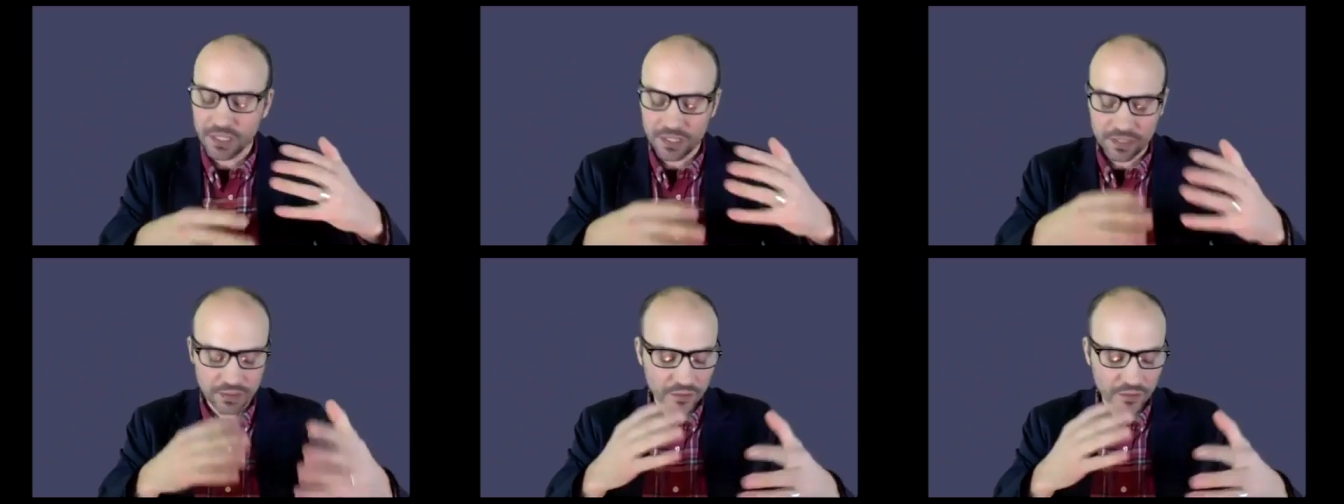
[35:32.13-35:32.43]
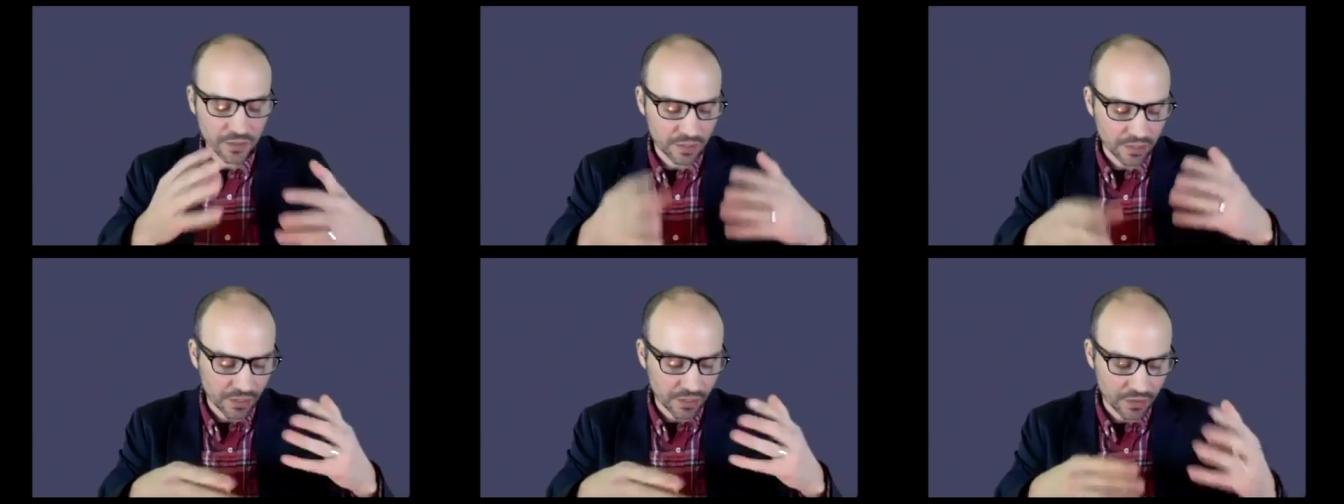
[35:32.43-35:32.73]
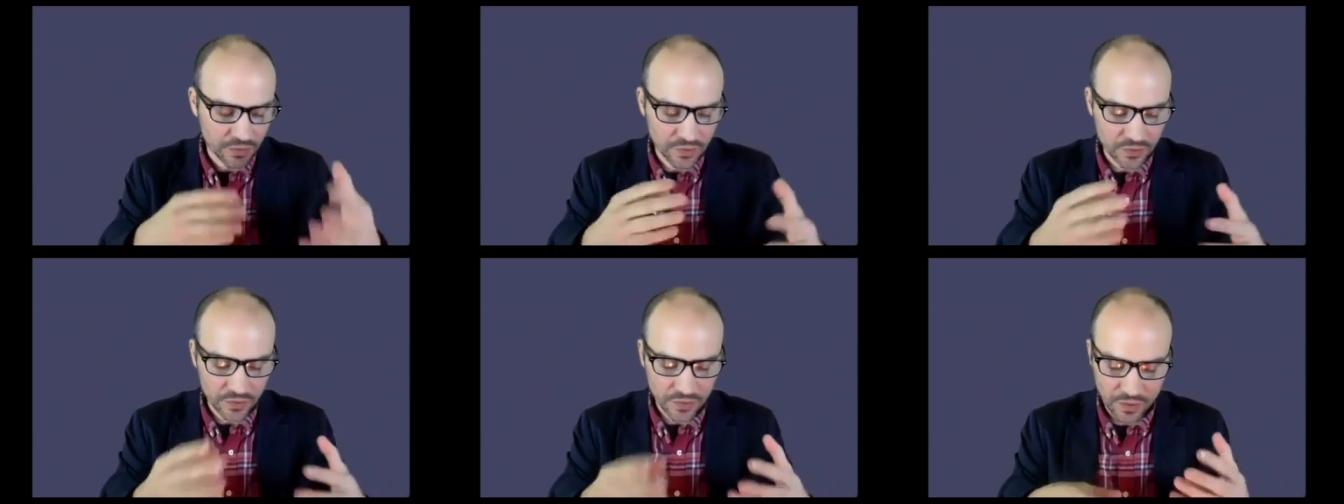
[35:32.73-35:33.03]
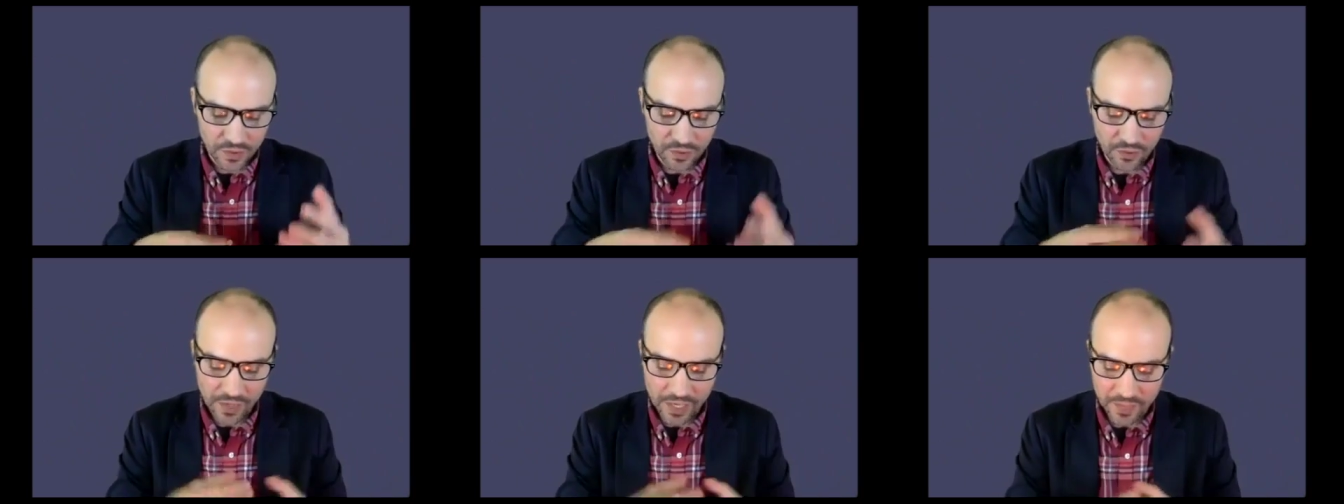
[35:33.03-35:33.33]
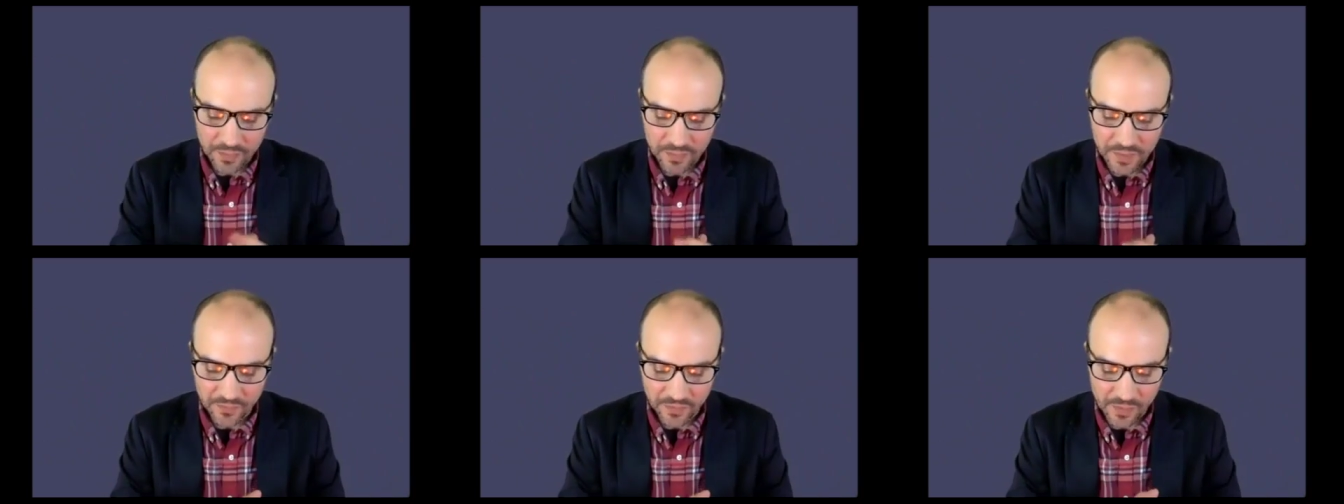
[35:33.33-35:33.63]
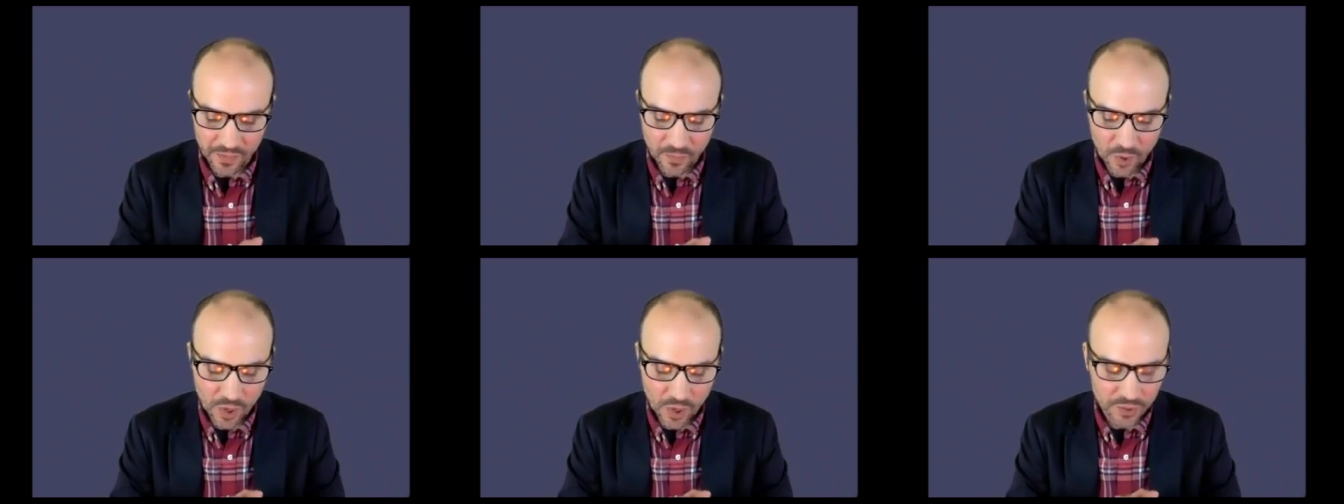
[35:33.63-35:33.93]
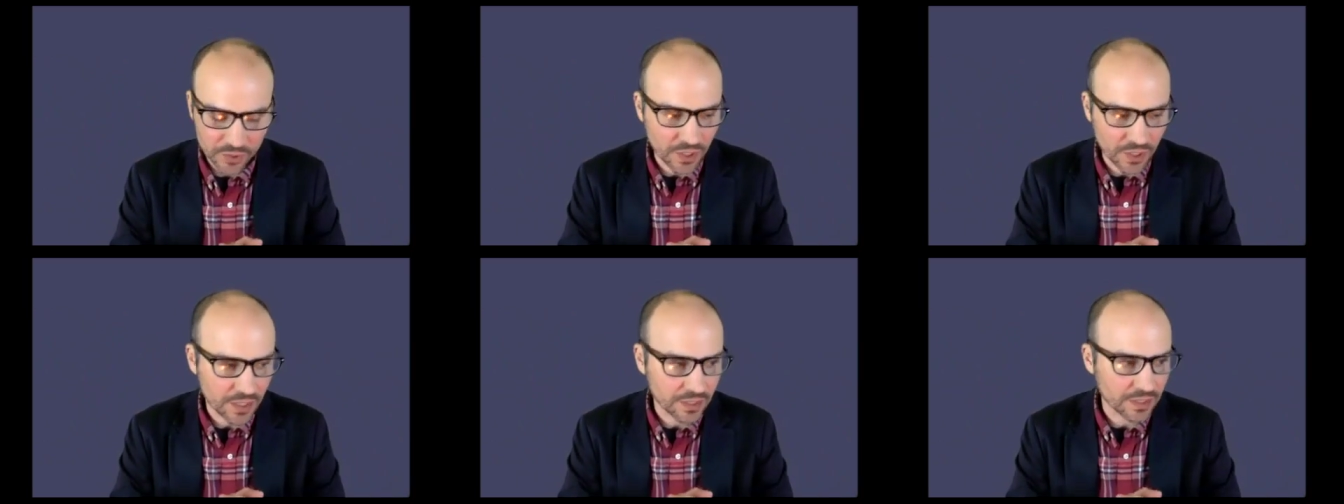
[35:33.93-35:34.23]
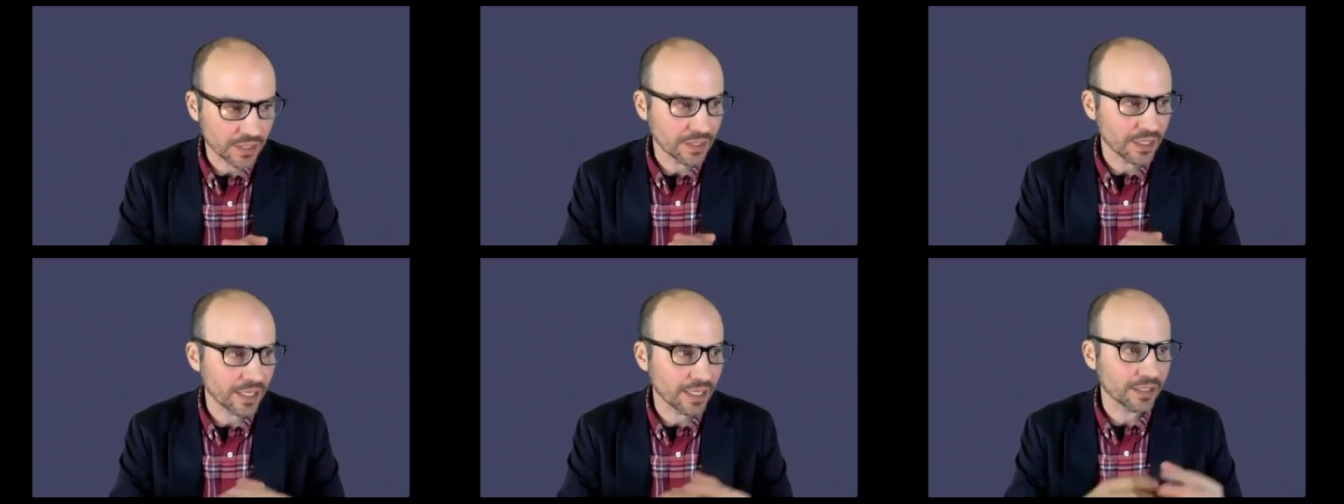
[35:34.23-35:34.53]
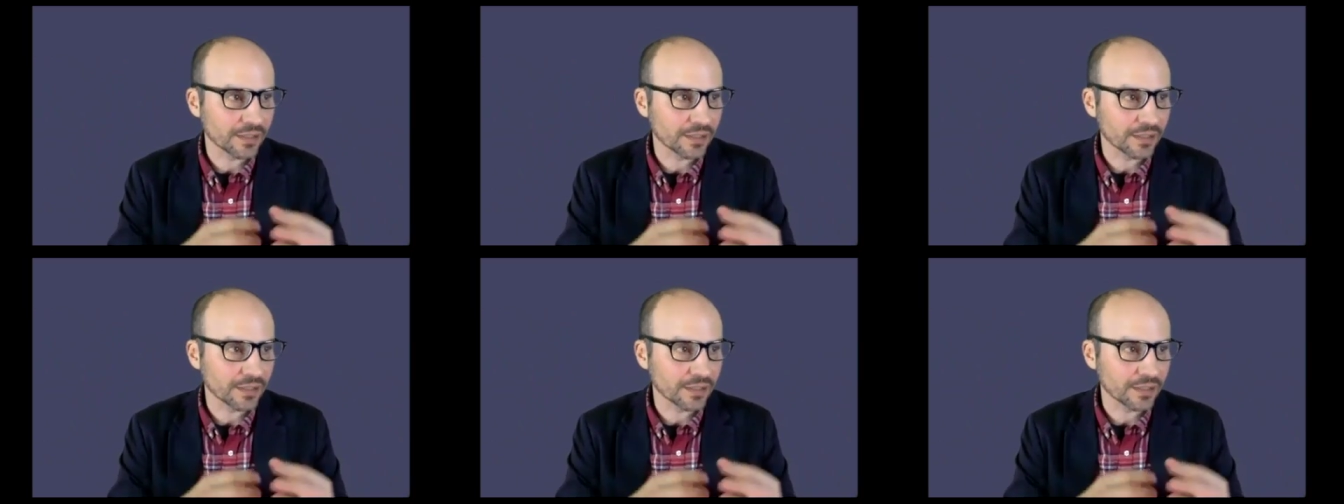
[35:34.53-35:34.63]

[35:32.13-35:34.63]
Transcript: and you can correct me if I'm wrong, Shanti, that